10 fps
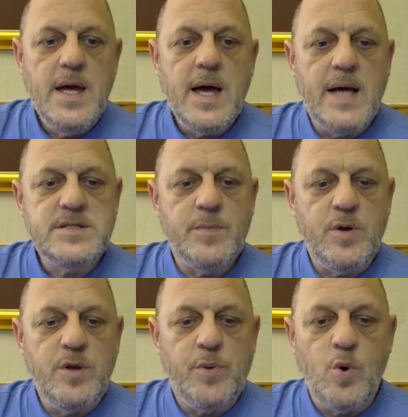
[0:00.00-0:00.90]
Asked about
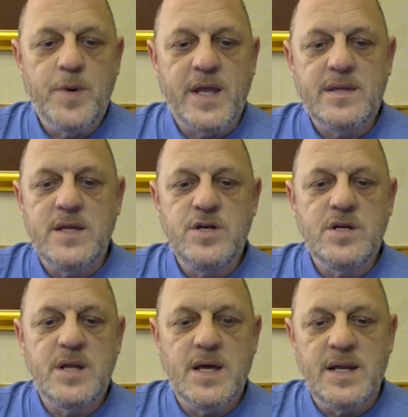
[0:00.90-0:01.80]
the probe
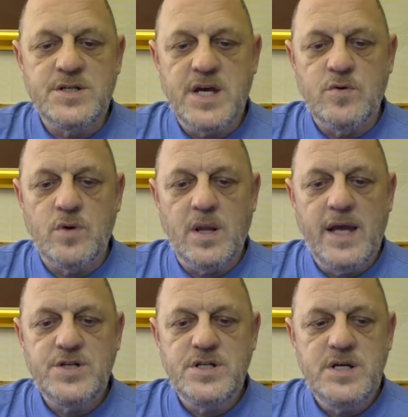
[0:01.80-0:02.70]
continuing in a general
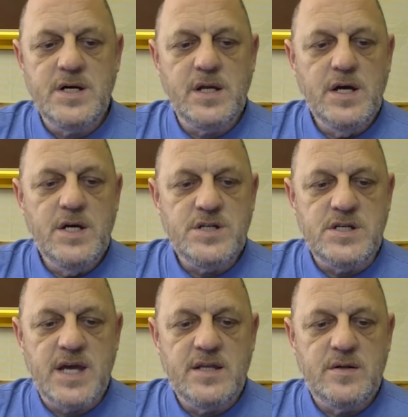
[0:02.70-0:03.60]
election year, she
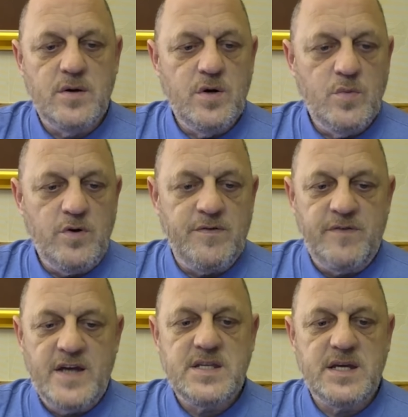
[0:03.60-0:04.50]
said, we've
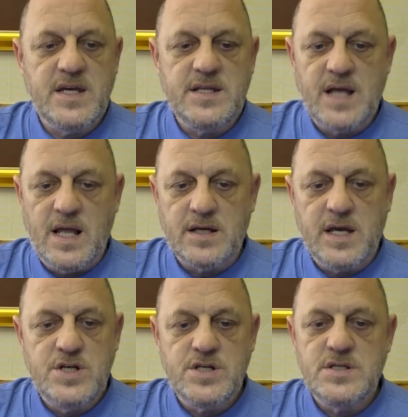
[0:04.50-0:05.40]
investigated
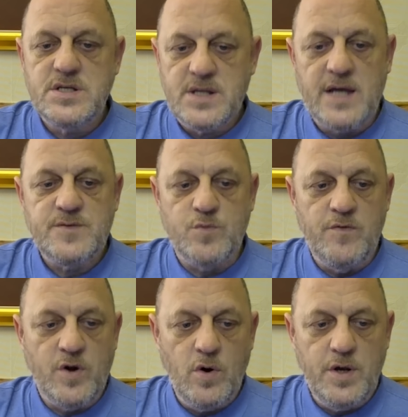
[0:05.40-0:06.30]
allegations, that's
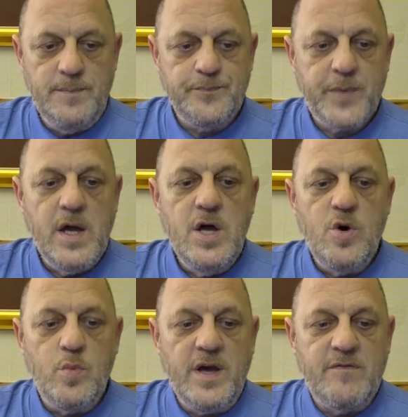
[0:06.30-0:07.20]
moving on.
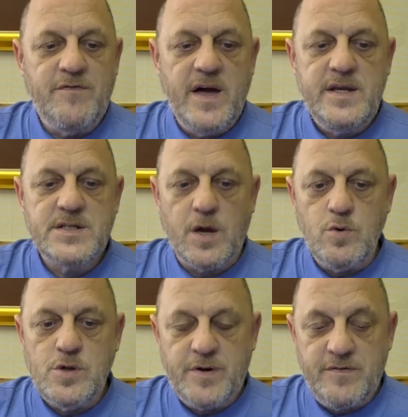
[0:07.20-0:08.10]
We have very
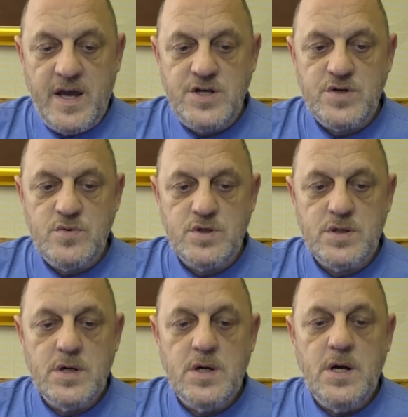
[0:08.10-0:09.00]
skilled professionals,
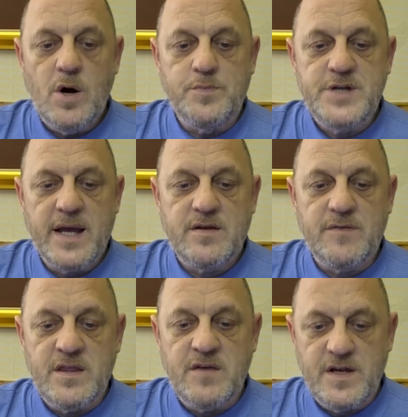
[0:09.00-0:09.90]
objective
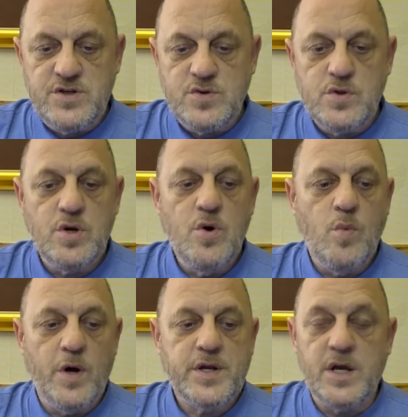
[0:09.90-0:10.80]
individuals
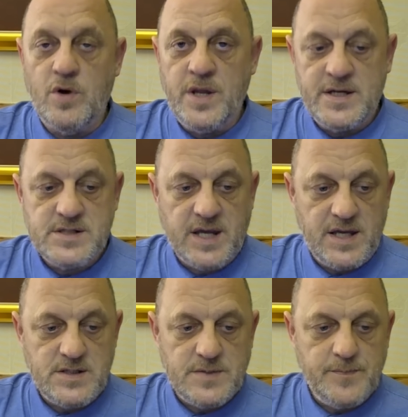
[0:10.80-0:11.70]
working on this case.